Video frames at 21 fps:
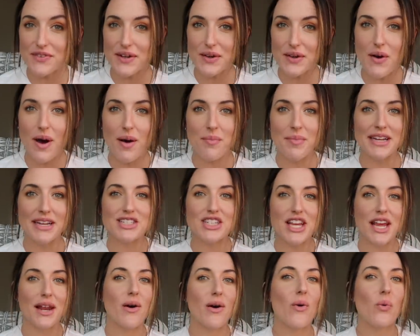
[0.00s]
video on my
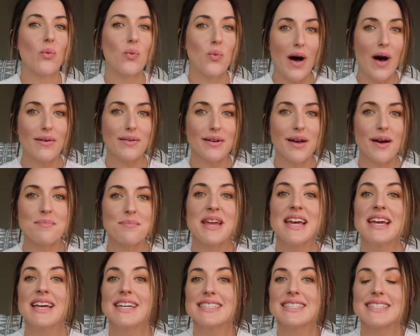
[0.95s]
channel, welcome.
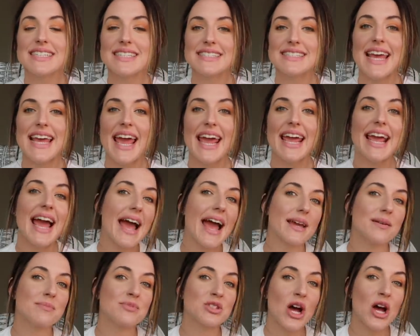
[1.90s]
Today I
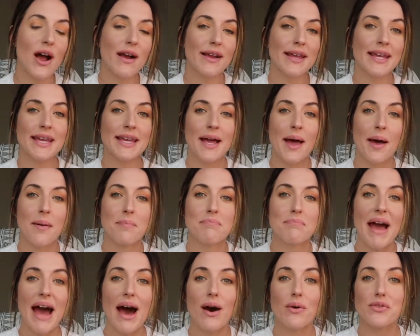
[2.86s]
am talking
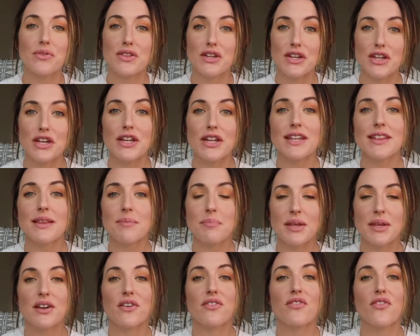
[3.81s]
about The Good and the
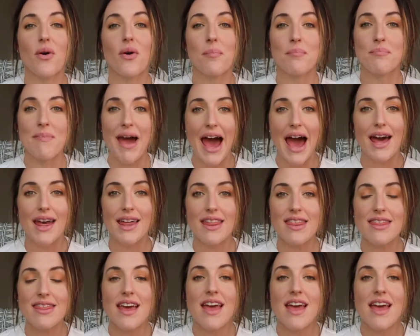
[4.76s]
Beautiful Math,